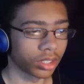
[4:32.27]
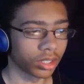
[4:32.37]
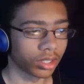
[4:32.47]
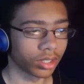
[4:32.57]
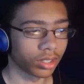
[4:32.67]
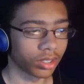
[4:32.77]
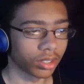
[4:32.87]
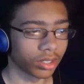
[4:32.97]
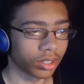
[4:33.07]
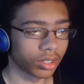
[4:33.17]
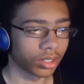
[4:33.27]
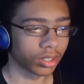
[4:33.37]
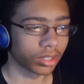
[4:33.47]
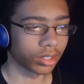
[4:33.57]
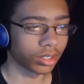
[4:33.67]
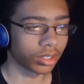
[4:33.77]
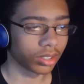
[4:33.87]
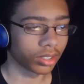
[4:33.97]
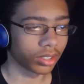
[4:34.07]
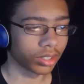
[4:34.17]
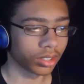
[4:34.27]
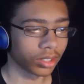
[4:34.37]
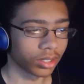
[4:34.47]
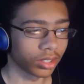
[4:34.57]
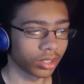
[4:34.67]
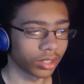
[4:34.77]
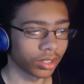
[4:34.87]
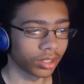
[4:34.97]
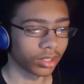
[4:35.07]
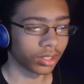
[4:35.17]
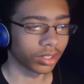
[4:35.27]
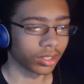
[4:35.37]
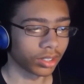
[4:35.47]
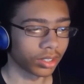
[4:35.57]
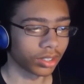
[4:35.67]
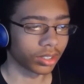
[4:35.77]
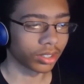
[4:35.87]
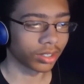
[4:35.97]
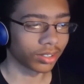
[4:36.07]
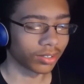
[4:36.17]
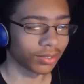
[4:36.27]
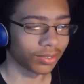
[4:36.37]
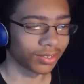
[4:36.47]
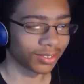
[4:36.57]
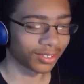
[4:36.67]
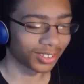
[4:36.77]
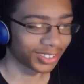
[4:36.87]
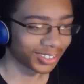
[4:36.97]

[no speech]